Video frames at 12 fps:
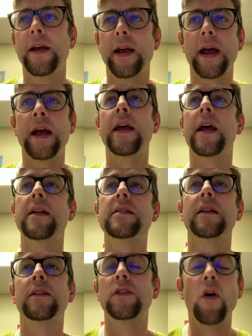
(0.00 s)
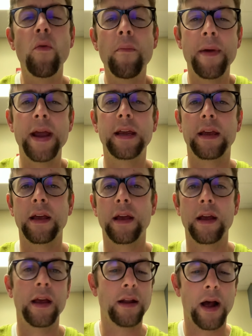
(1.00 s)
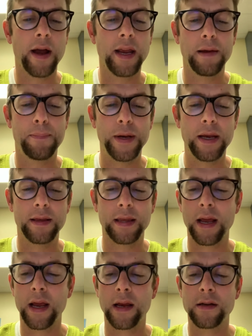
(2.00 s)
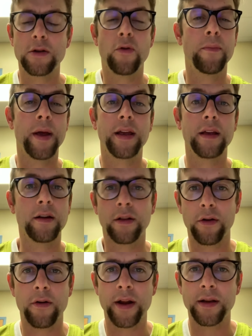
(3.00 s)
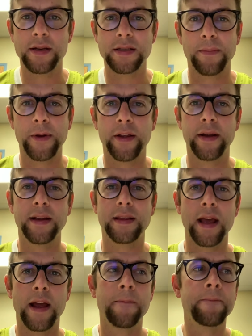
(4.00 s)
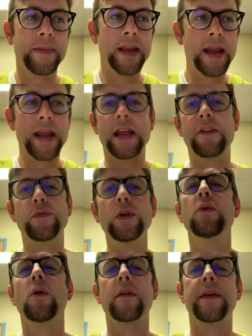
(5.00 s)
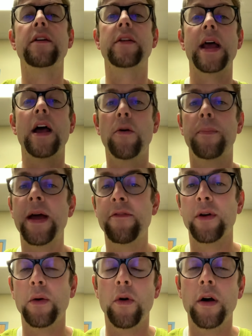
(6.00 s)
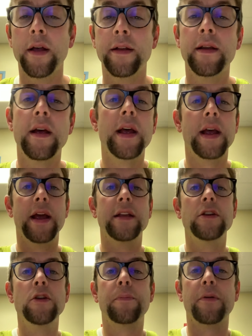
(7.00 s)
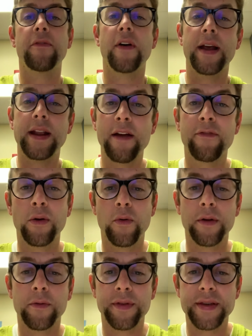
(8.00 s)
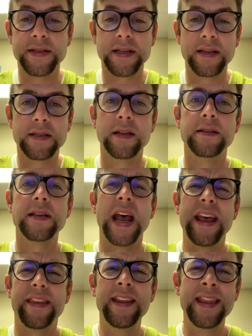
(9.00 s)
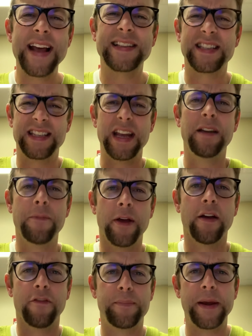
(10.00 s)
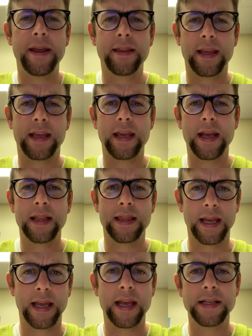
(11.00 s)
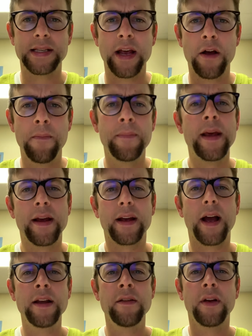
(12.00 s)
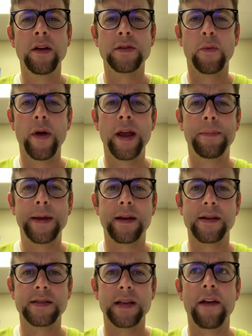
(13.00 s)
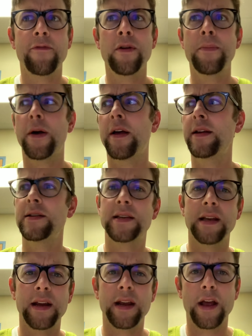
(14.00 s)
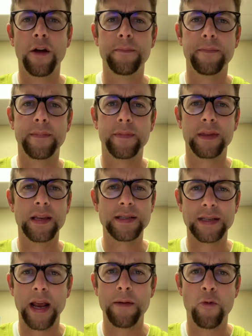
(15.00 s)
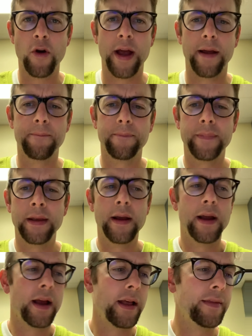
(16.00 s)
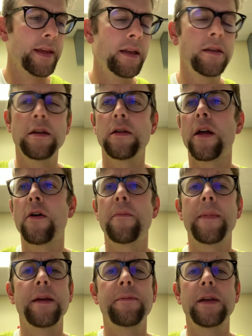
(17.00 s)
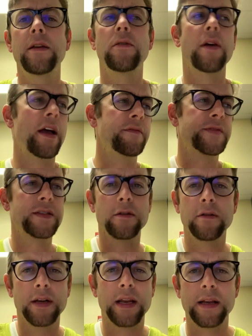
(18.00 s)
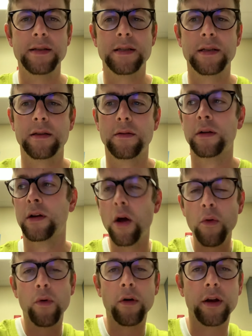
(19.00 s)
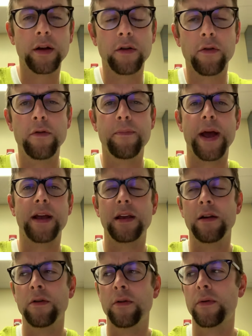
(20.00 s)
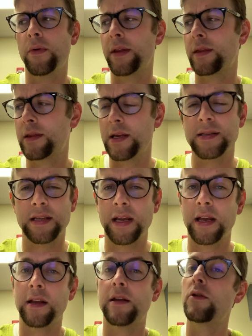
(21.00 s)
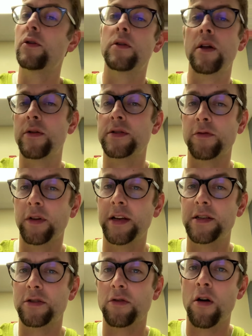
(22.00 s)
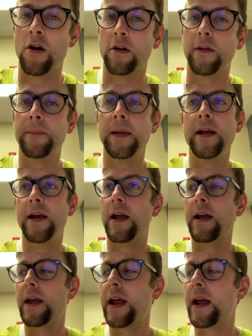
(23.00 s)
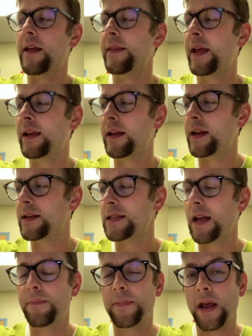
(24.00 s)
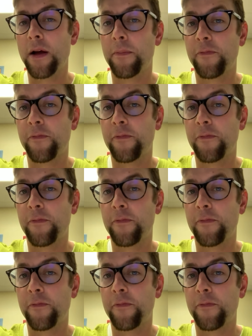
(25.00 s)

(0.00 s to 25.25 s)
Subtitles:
And don't make it an IEP thing. Don't make it a learning disability thing. If you are there to help everyone and you provide everyone with assistance, then that stigma of being the kid that gets help kind of goes away, because everybody's getting help the same way. And then, you know, maybe you have certain kids go work in a group back here with this kid who you know is really strong, and they can accept help